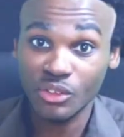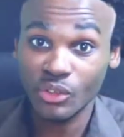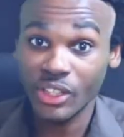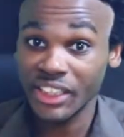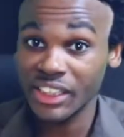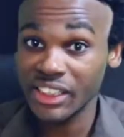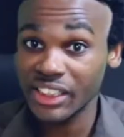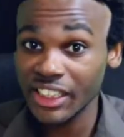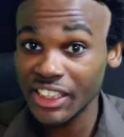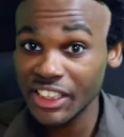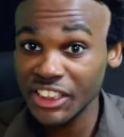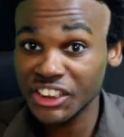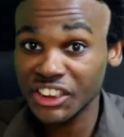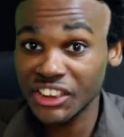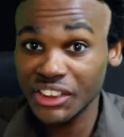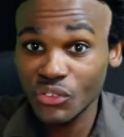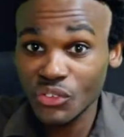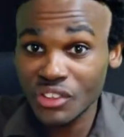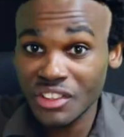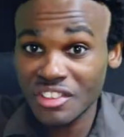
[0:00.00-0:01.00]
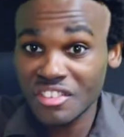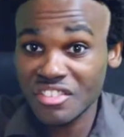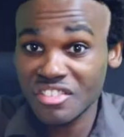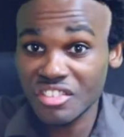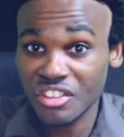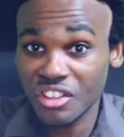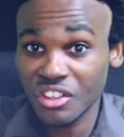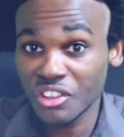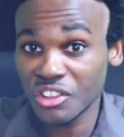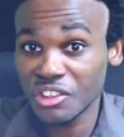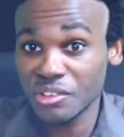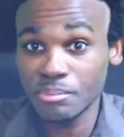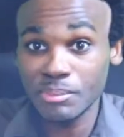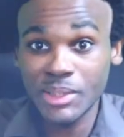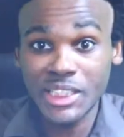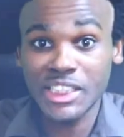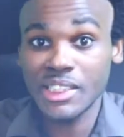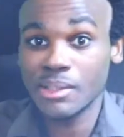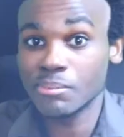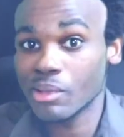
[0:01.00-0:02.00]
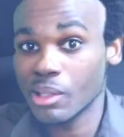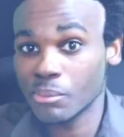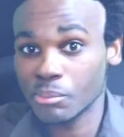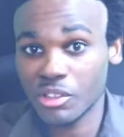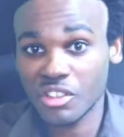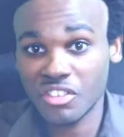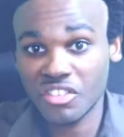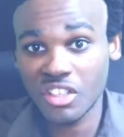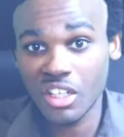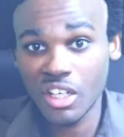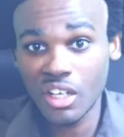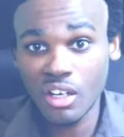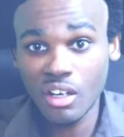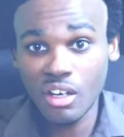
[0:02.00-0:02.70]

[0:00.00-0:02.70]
to engage students or meeting members.